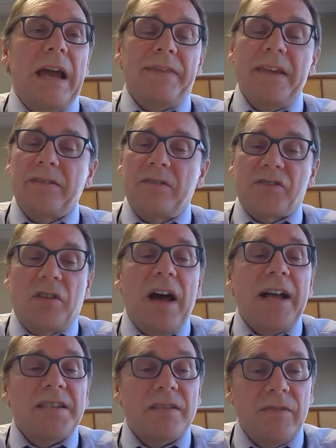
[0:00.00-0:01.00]
think there's
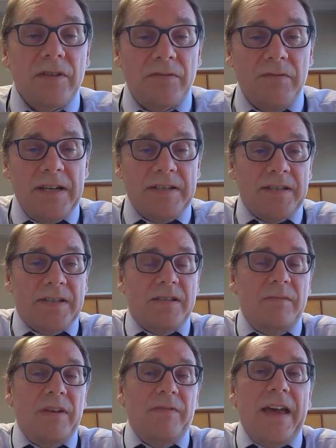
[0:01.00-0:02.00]
lots of good reasons
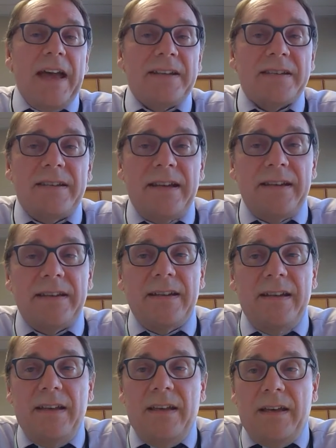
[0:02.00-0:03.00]
to be vaccinated
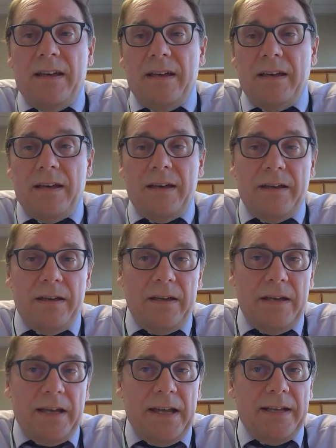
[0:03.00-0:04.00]

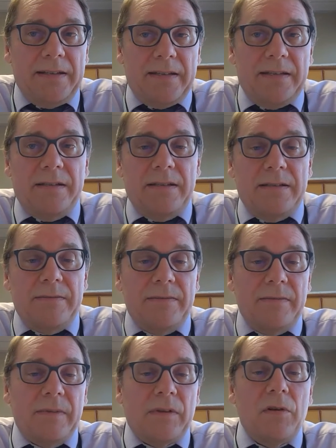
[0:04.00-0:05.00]
against
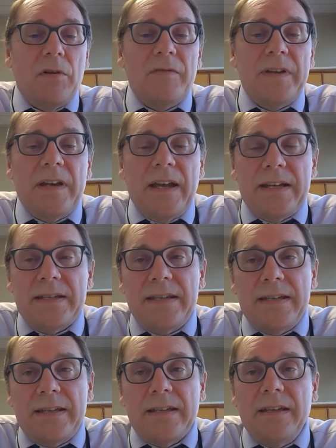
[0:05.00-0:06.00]

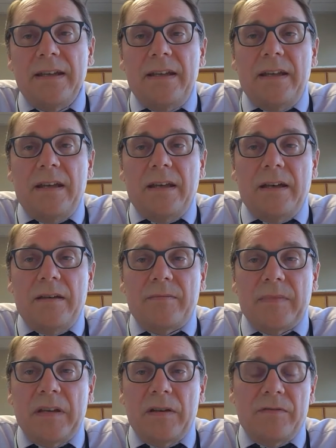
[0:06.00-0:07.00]
COVID-19.
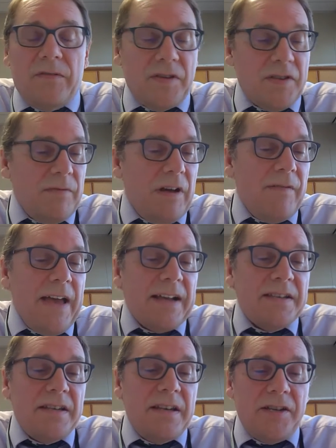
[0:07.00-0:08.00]
First of all,
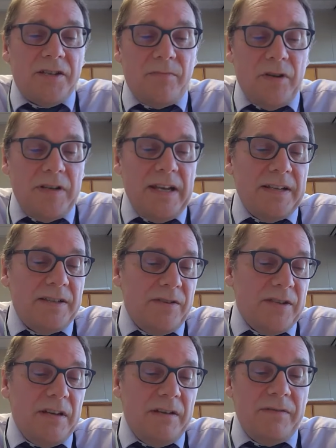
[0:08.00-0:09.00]
vaccination protects
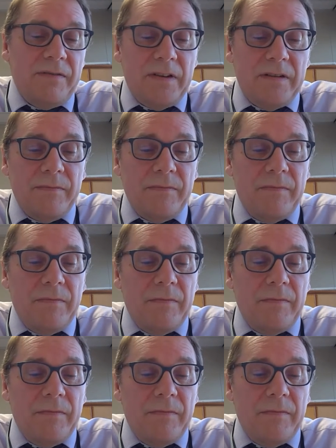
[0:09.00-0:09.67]
yourself from,